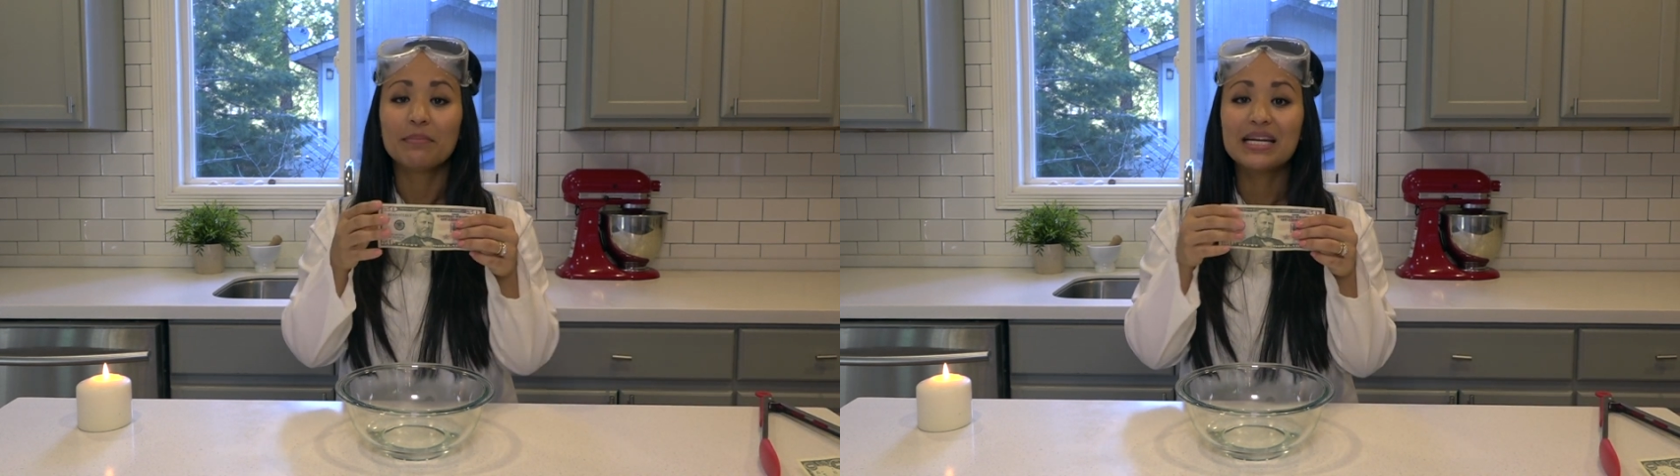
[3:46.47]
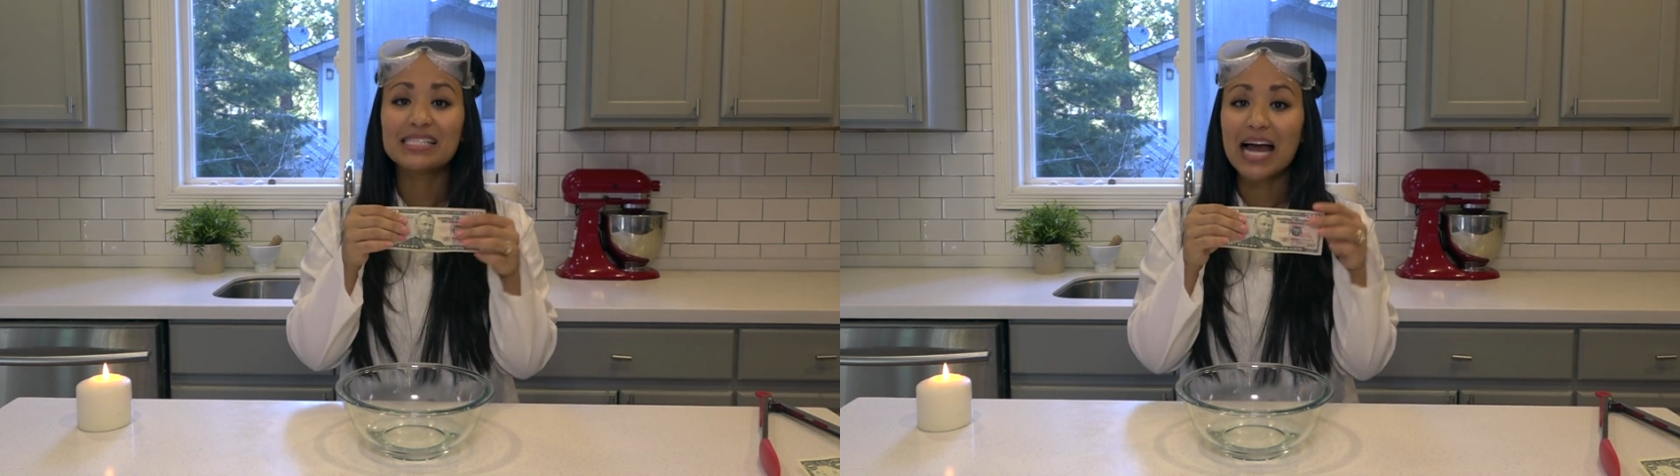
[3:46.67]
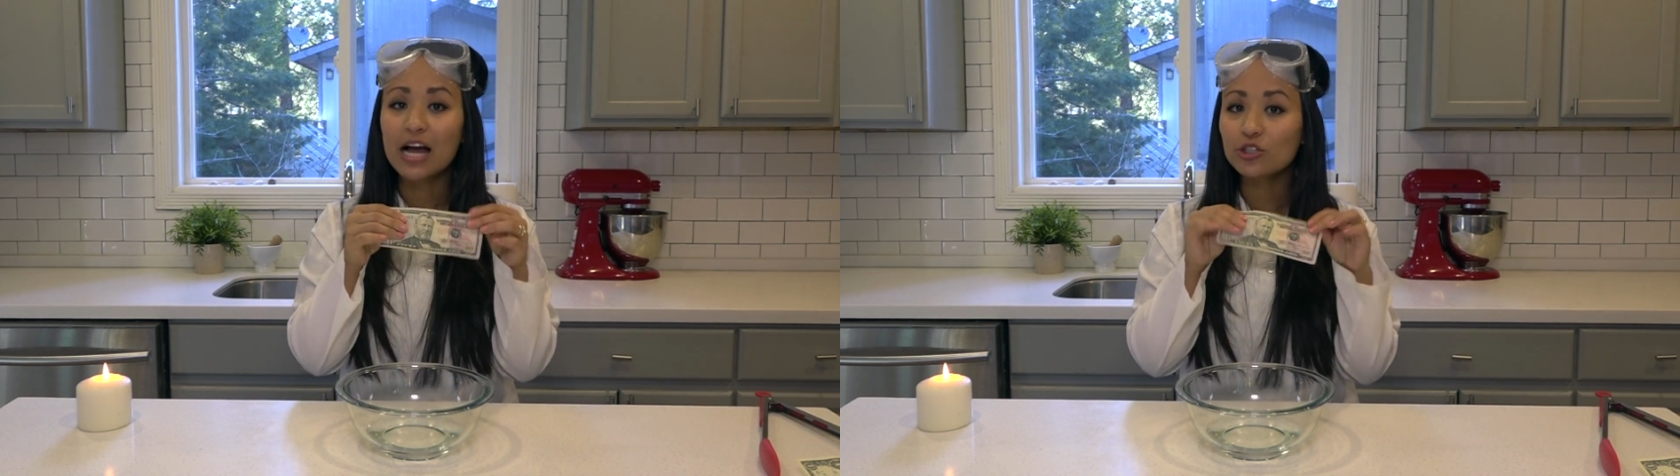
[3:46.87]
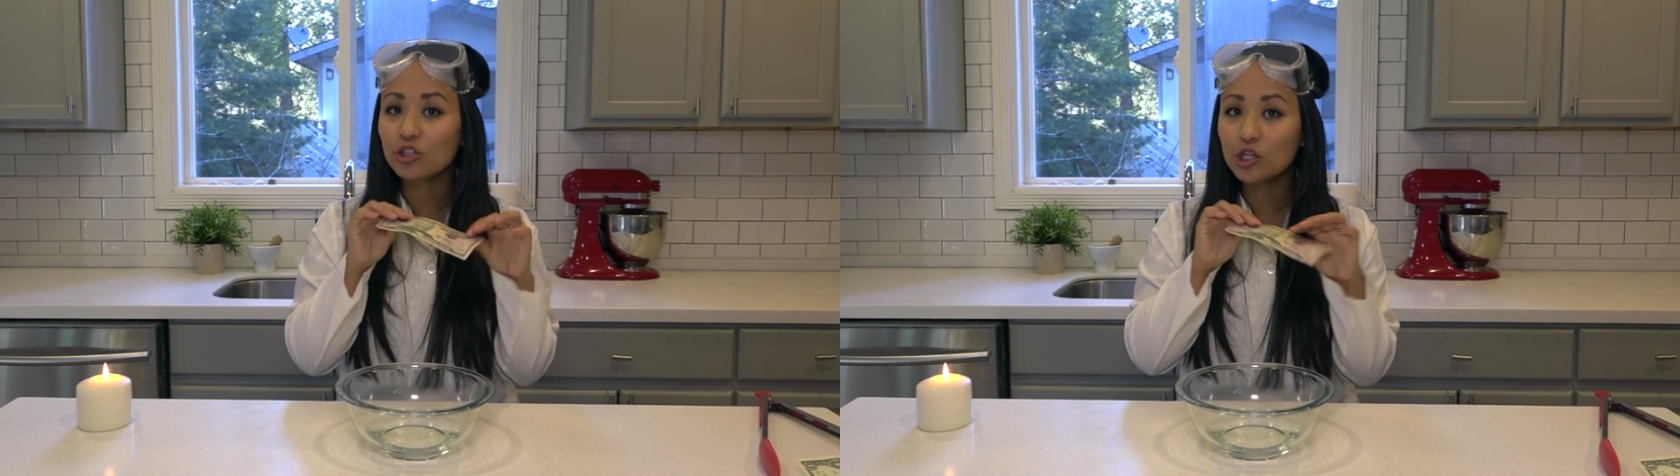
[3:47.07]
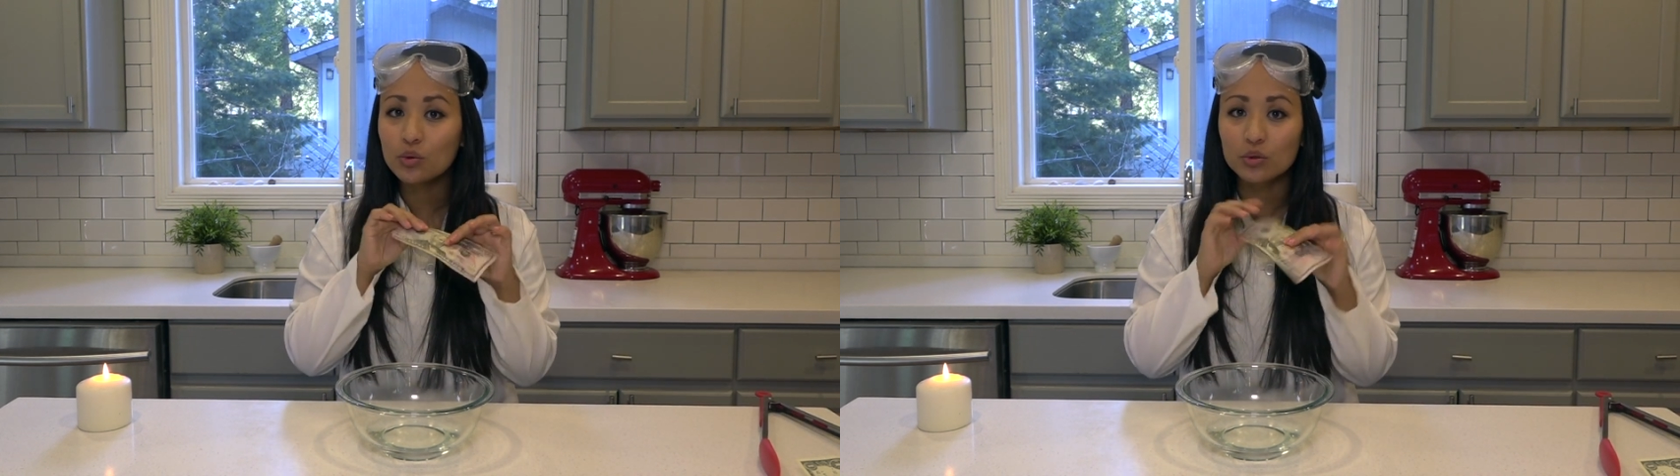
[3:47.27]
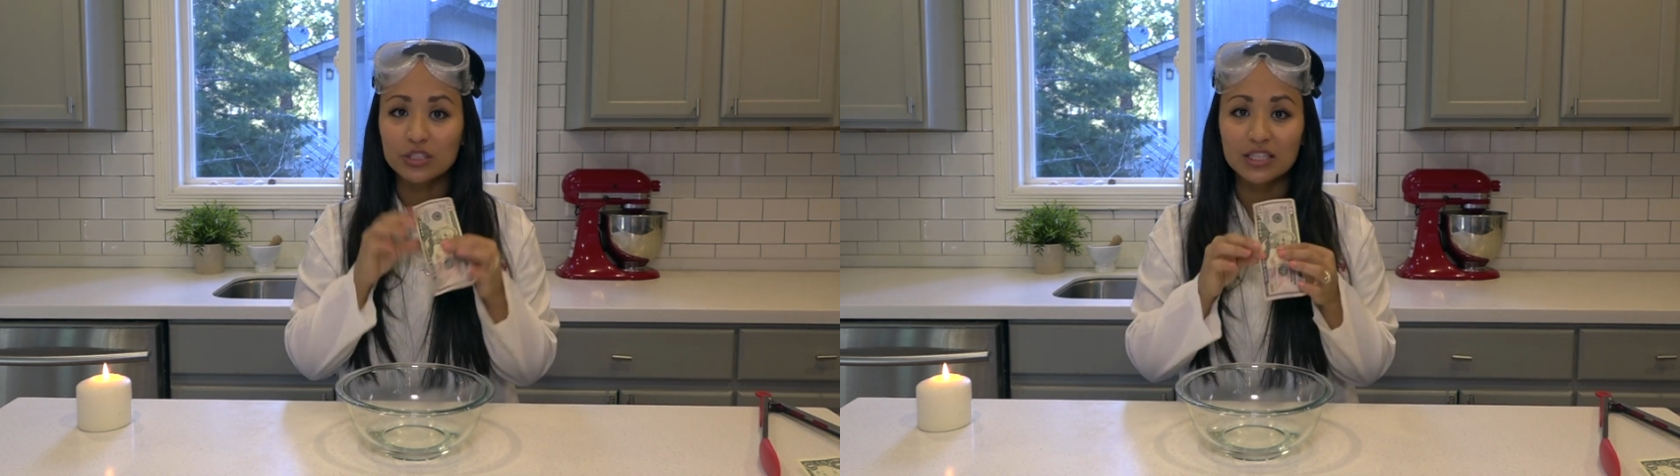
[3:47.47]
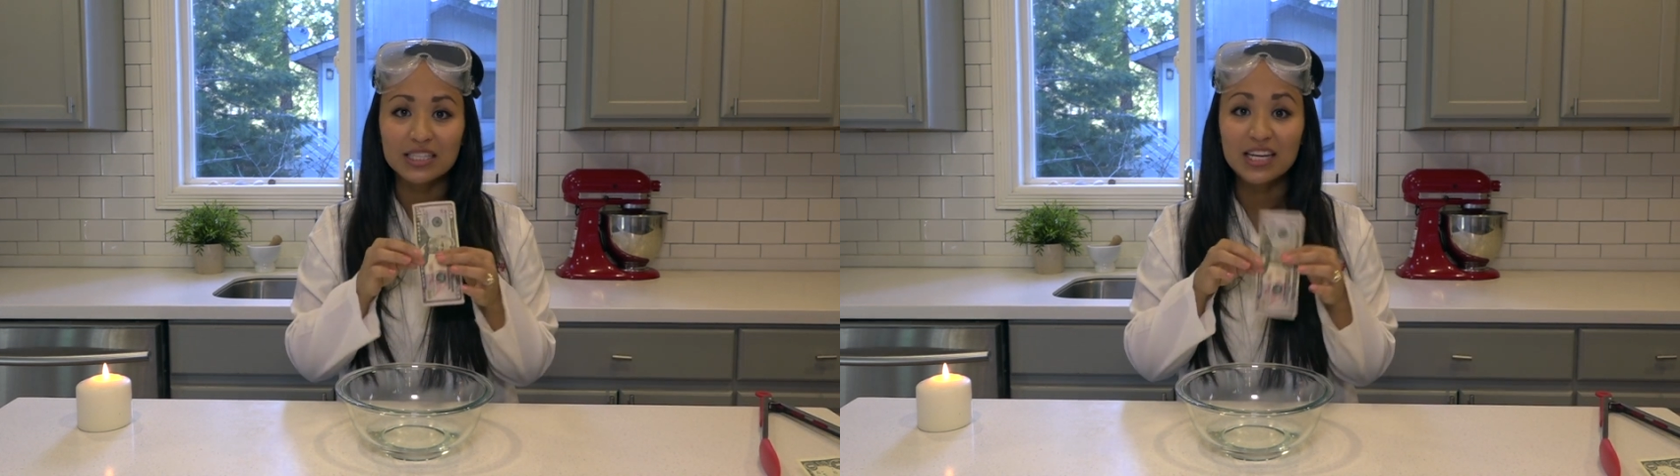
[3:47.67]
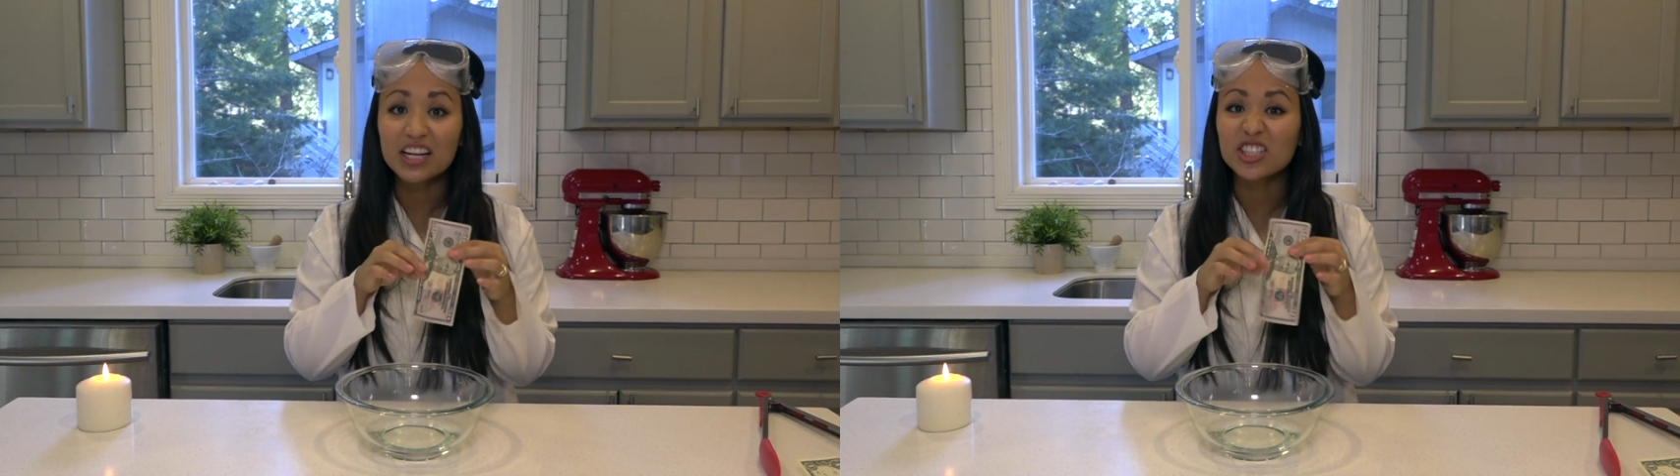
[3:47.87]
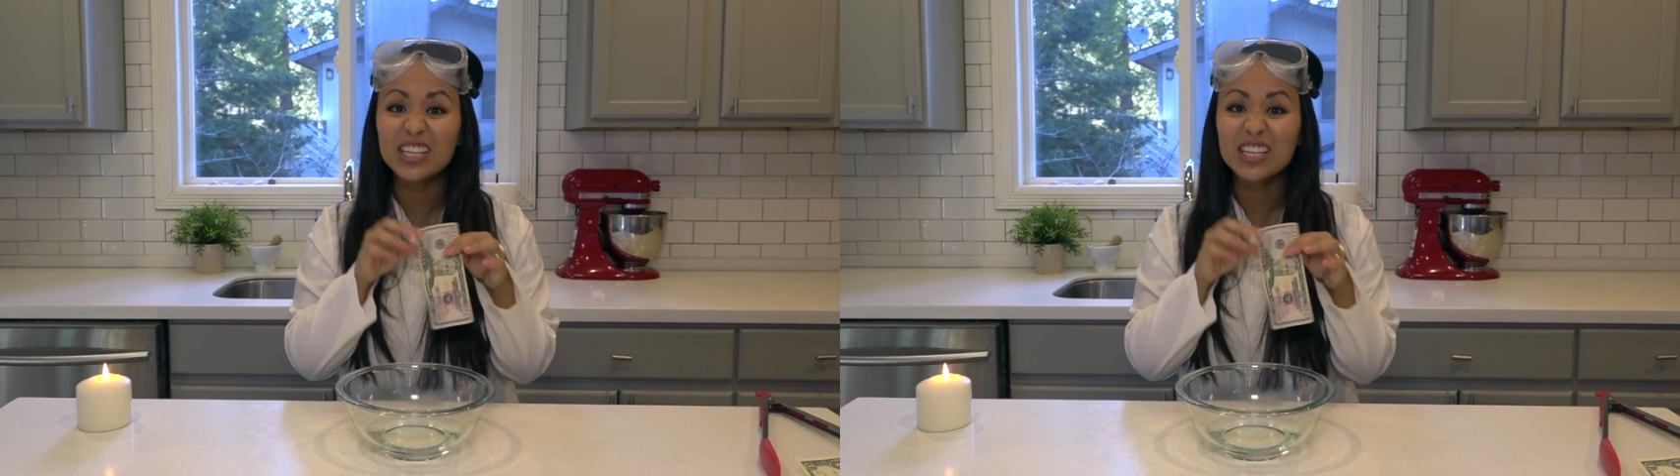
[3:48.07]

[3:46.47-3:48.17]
but it's actually cool to the touch.